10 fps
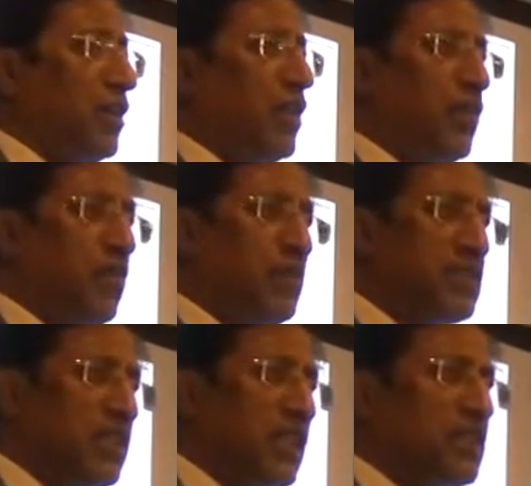There will be
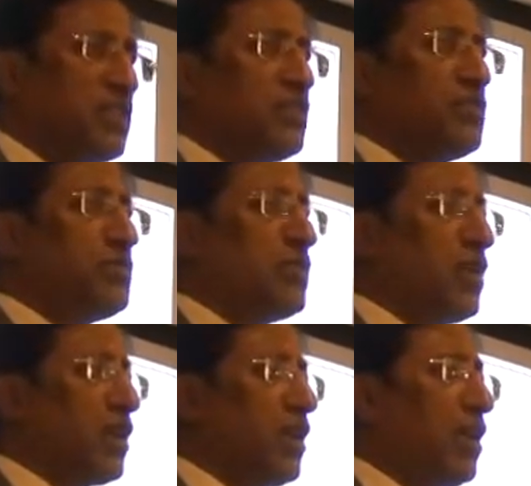serious issues.
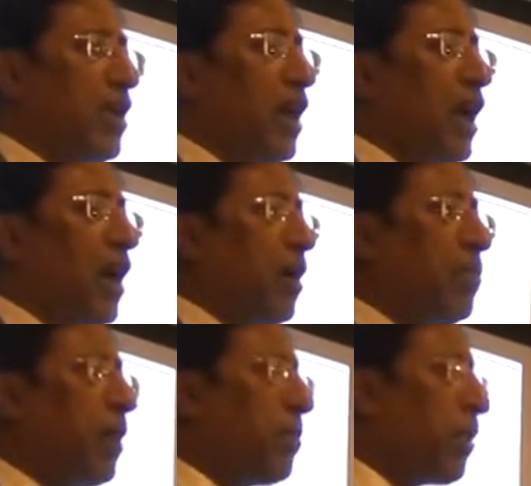
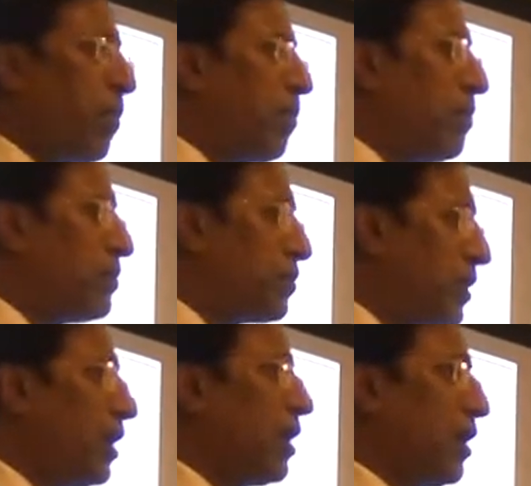My problem
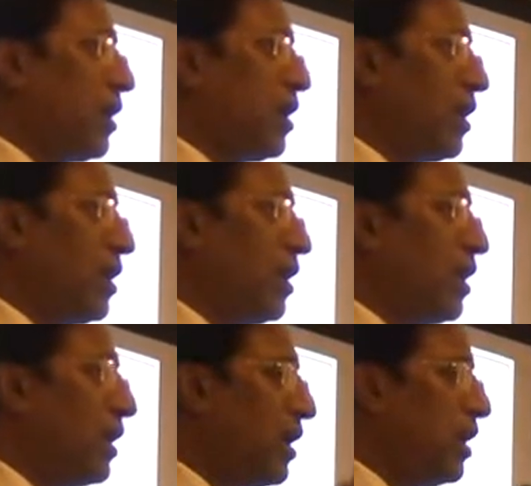today
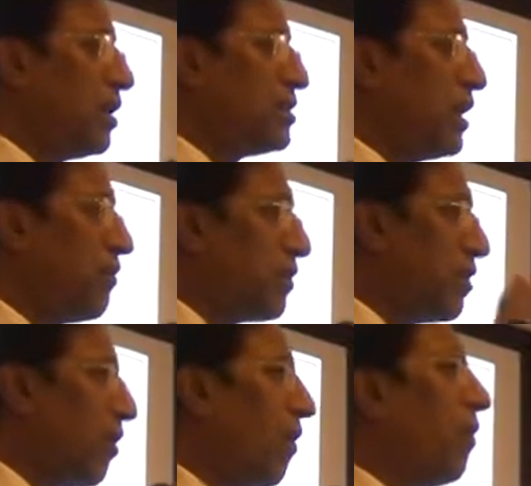in India is never
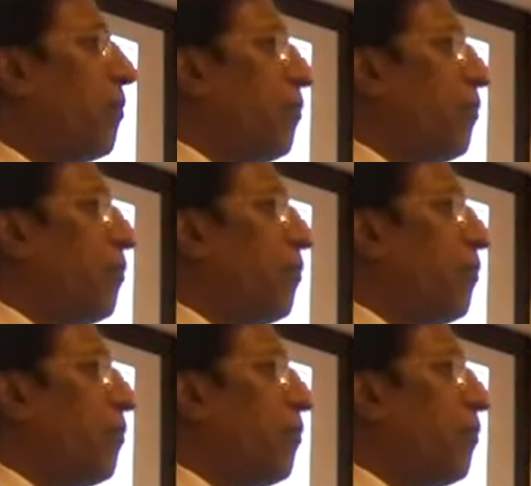the law.